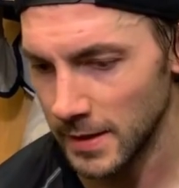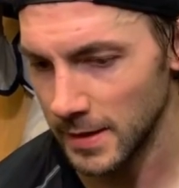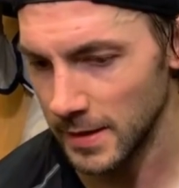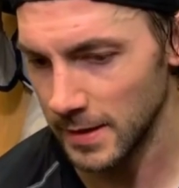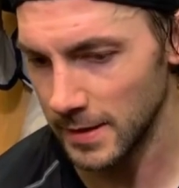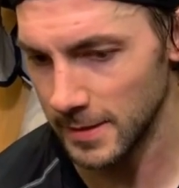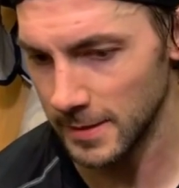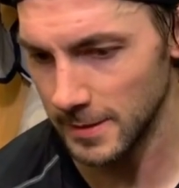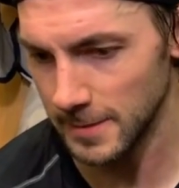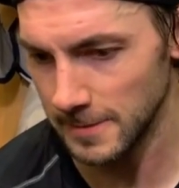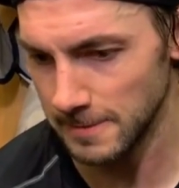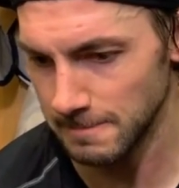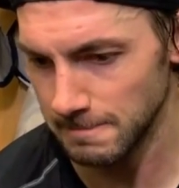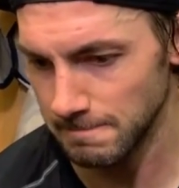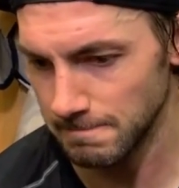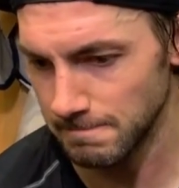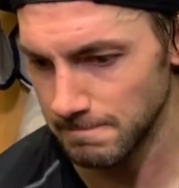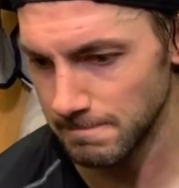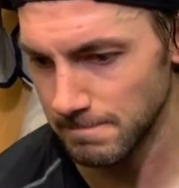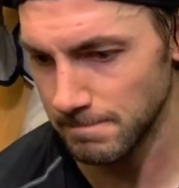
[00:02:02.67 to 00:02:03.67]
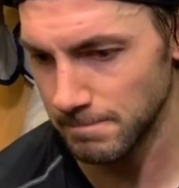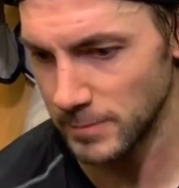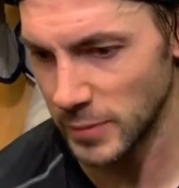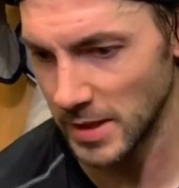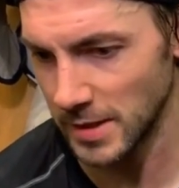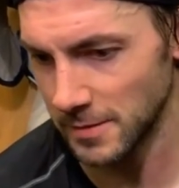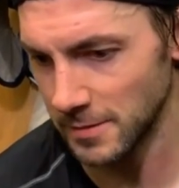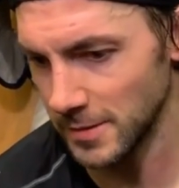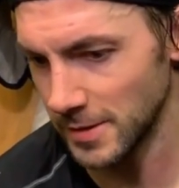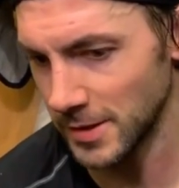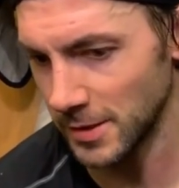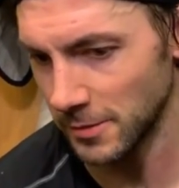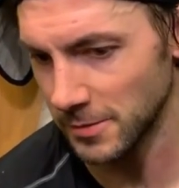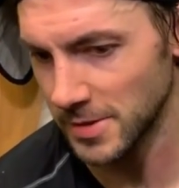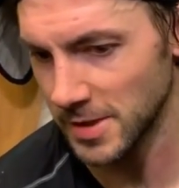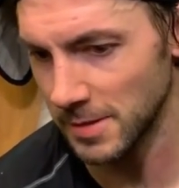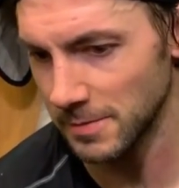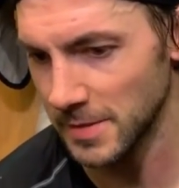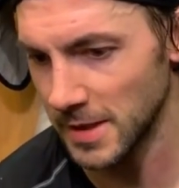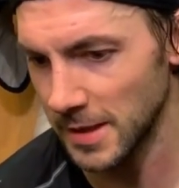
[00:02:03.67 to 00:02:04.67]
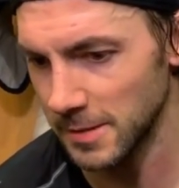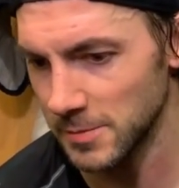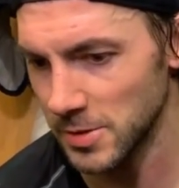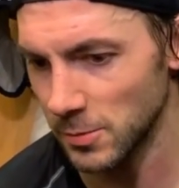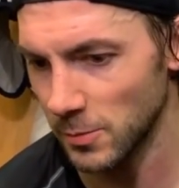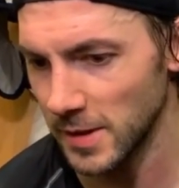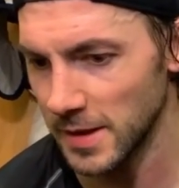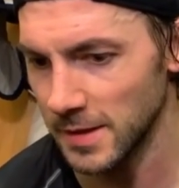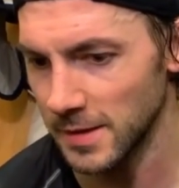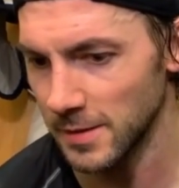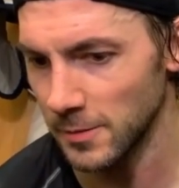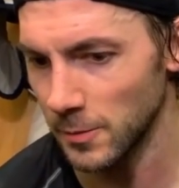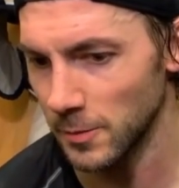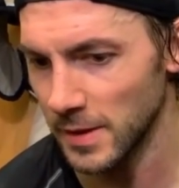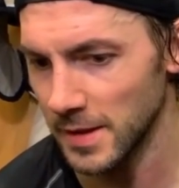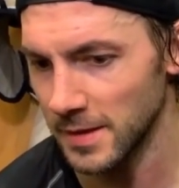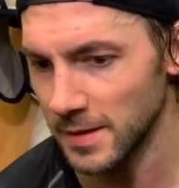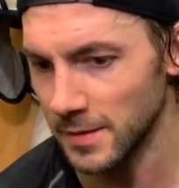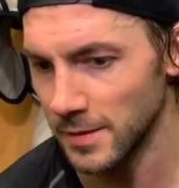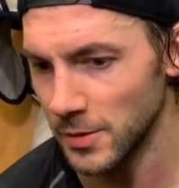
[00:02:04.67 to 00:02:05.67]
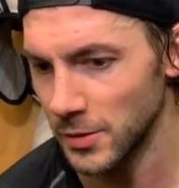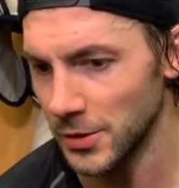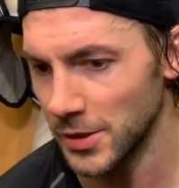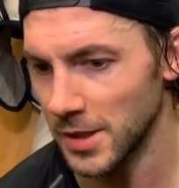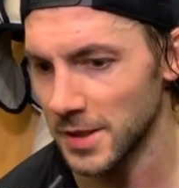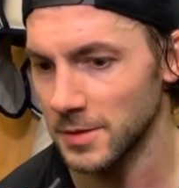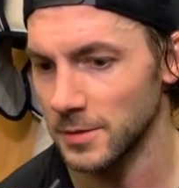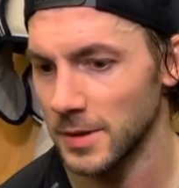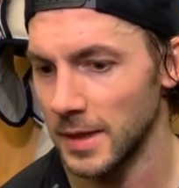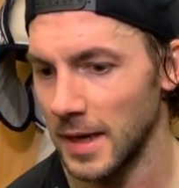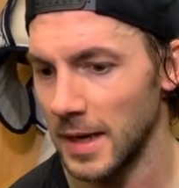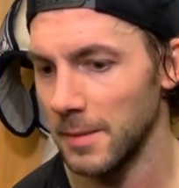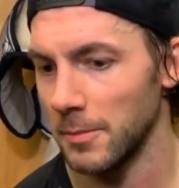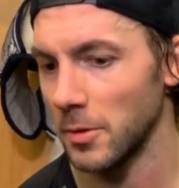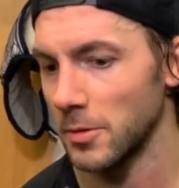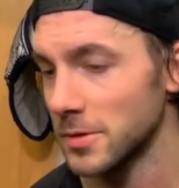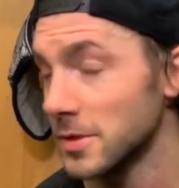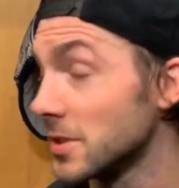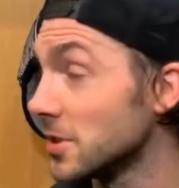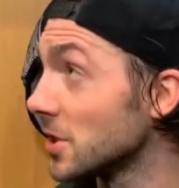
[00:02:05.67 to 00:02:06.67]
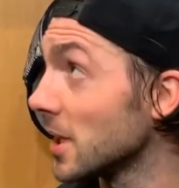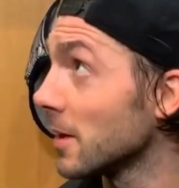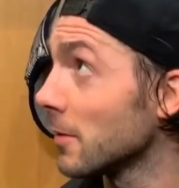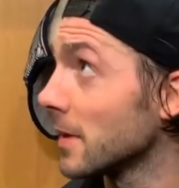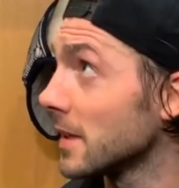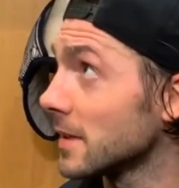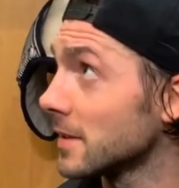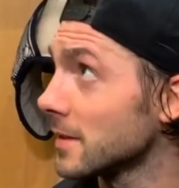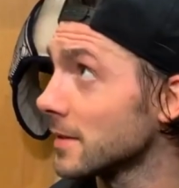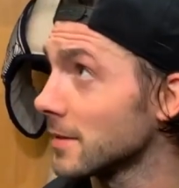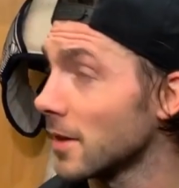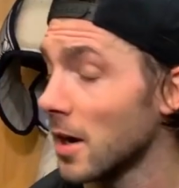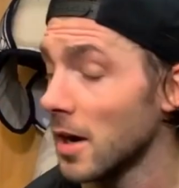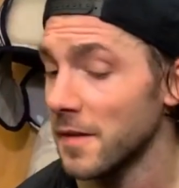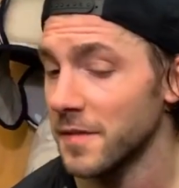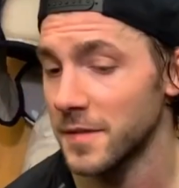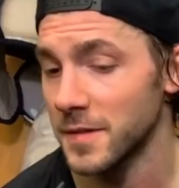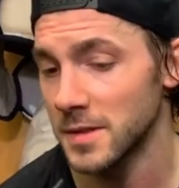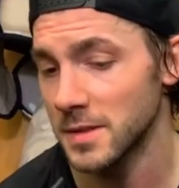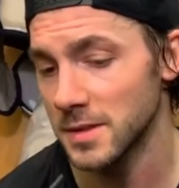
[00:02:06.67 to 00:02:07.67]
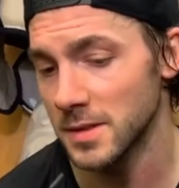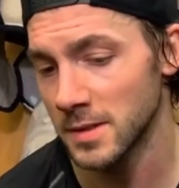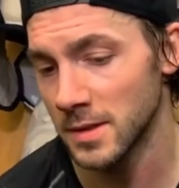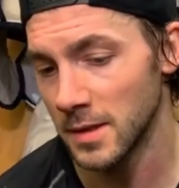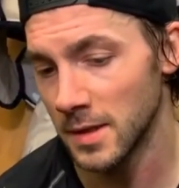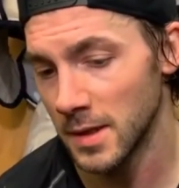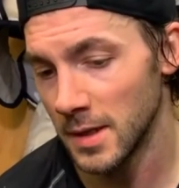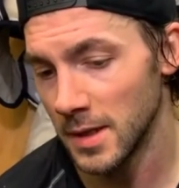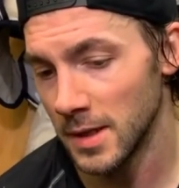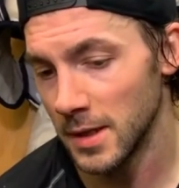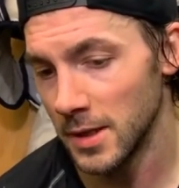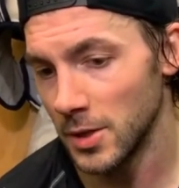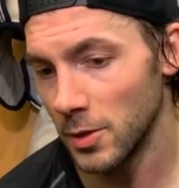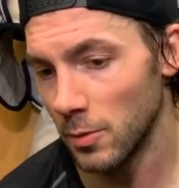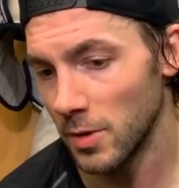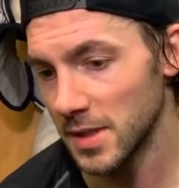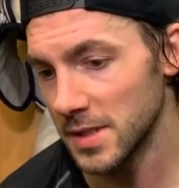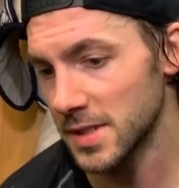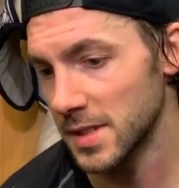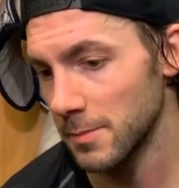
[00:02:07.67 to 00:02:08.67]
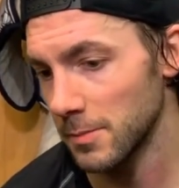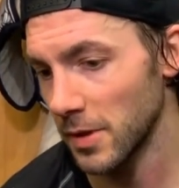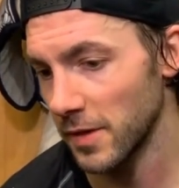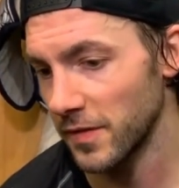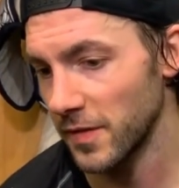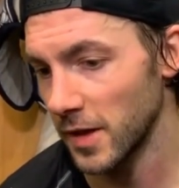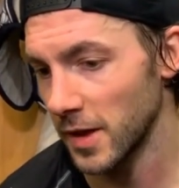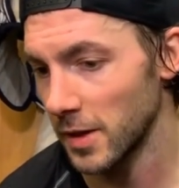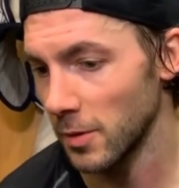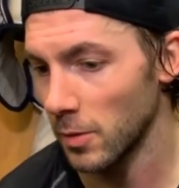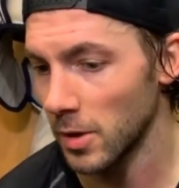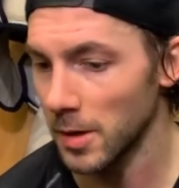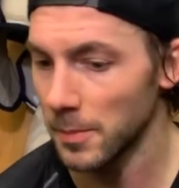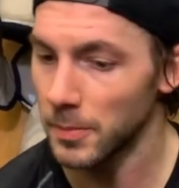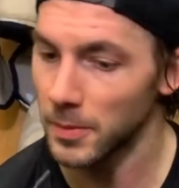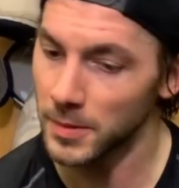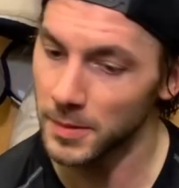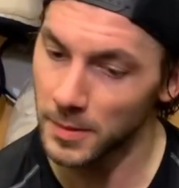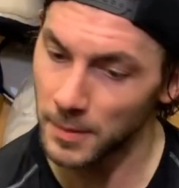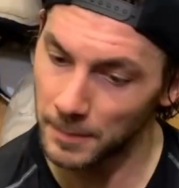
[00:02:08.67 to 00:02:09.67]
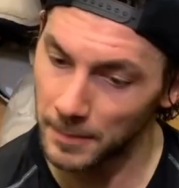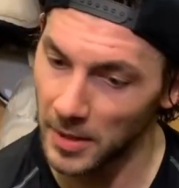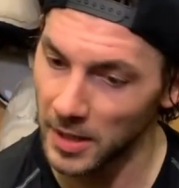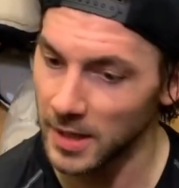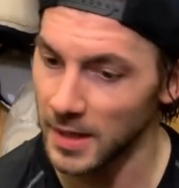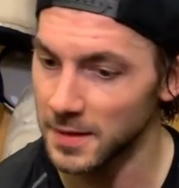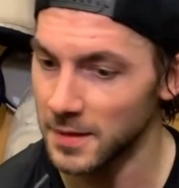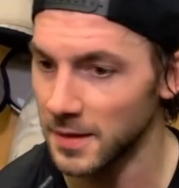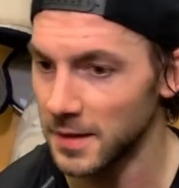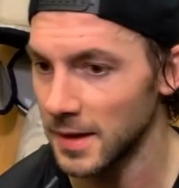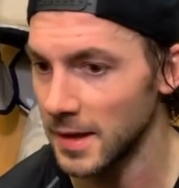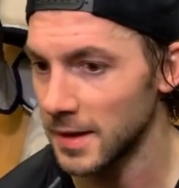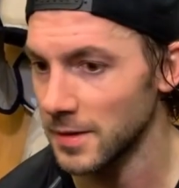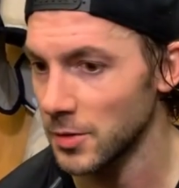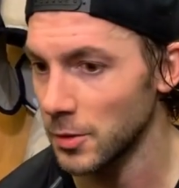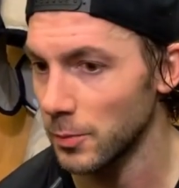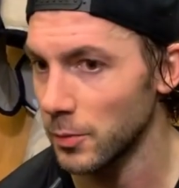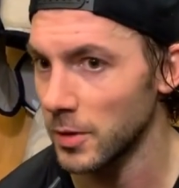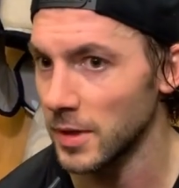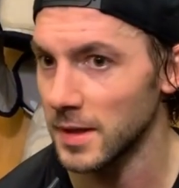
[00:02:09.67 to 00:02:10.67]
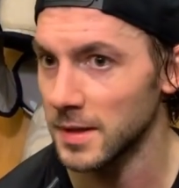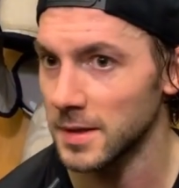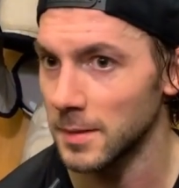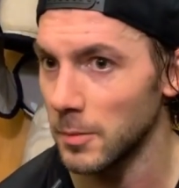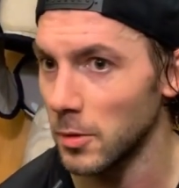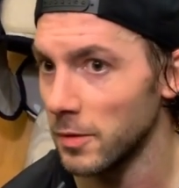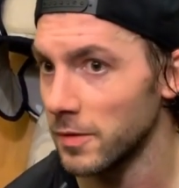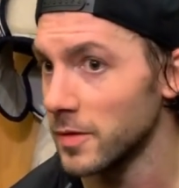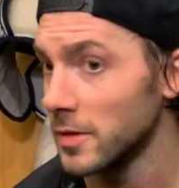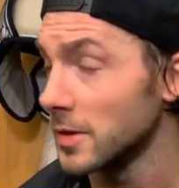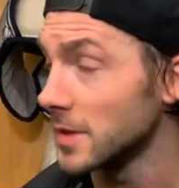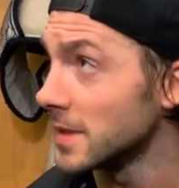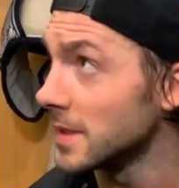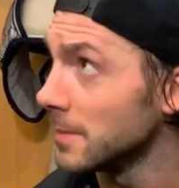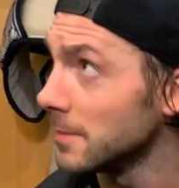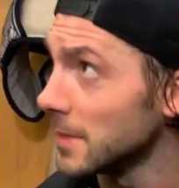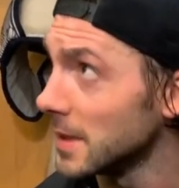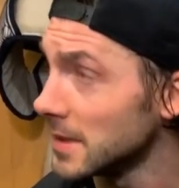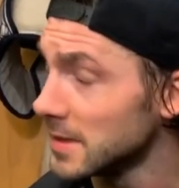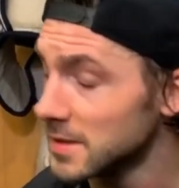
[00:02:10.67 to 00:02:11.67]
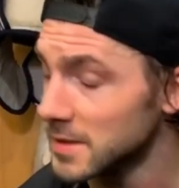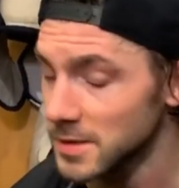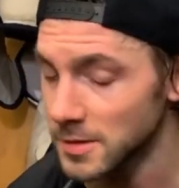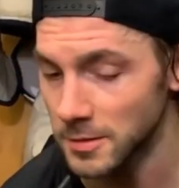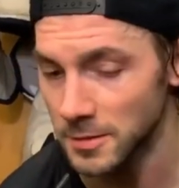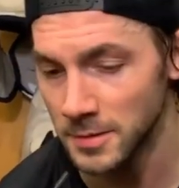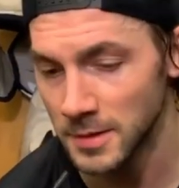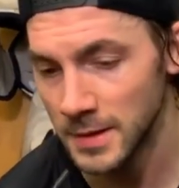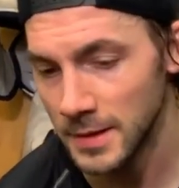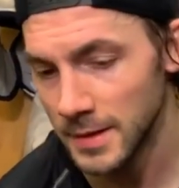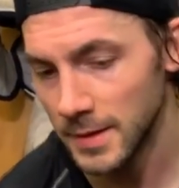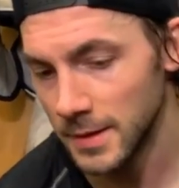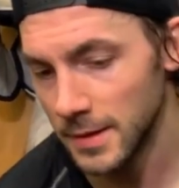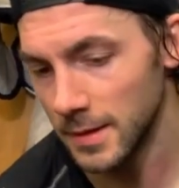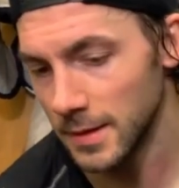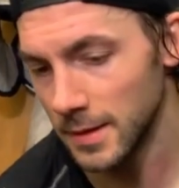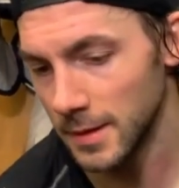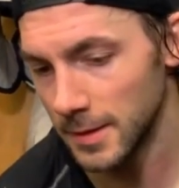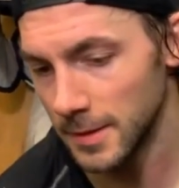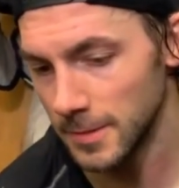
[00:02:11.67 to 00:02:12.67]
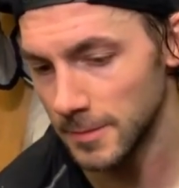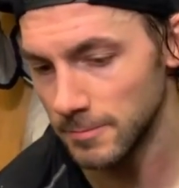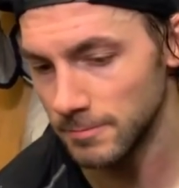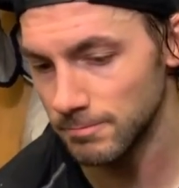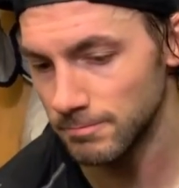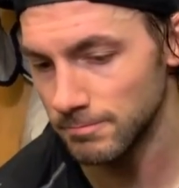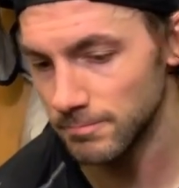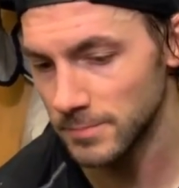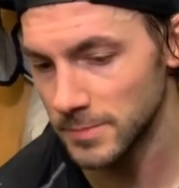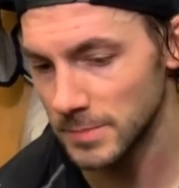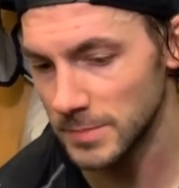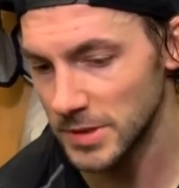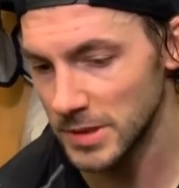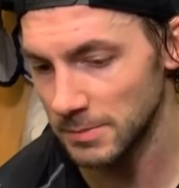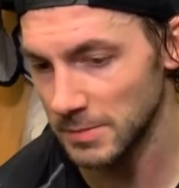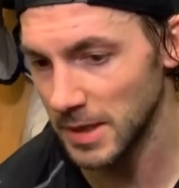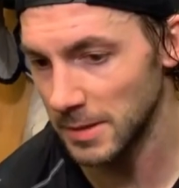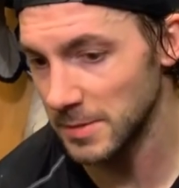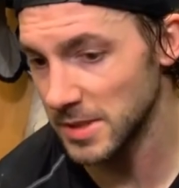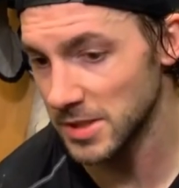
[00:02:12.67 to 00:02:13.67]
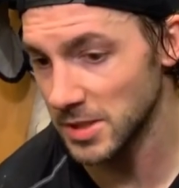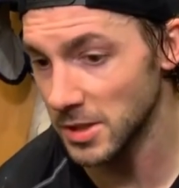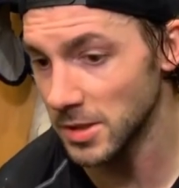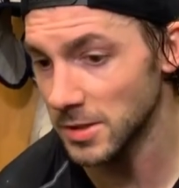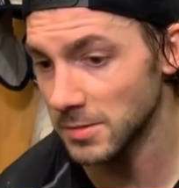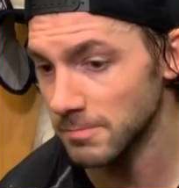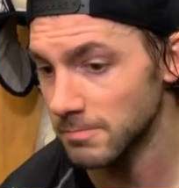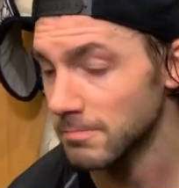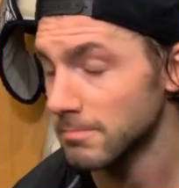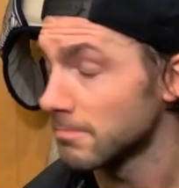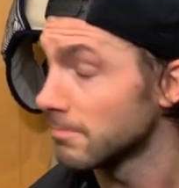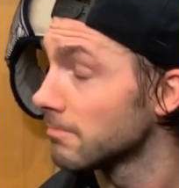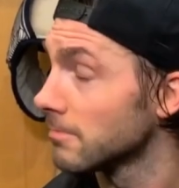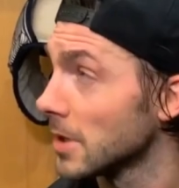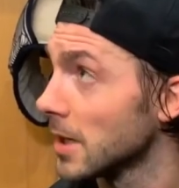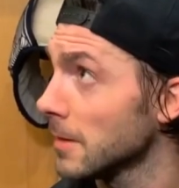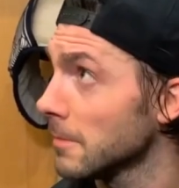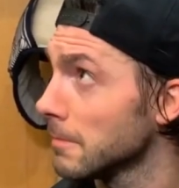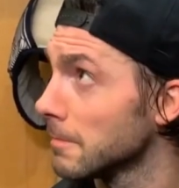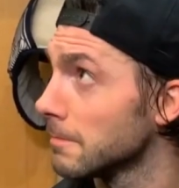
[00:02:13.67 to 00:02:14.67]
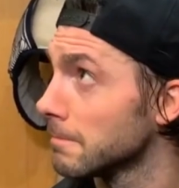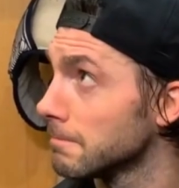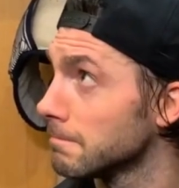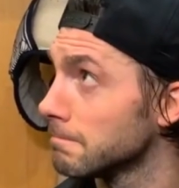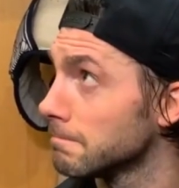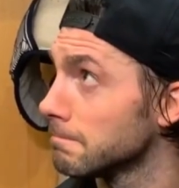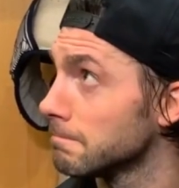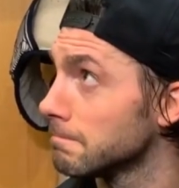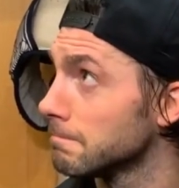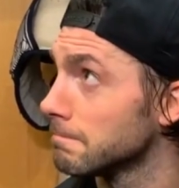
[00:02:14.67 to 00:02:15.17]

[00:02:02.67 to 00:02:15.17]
um, but you know sometimes when when you're not able to generate offense you want to simplify. You want to put puck at the net. You're predictable for your teammates. Um, sometimes it's good.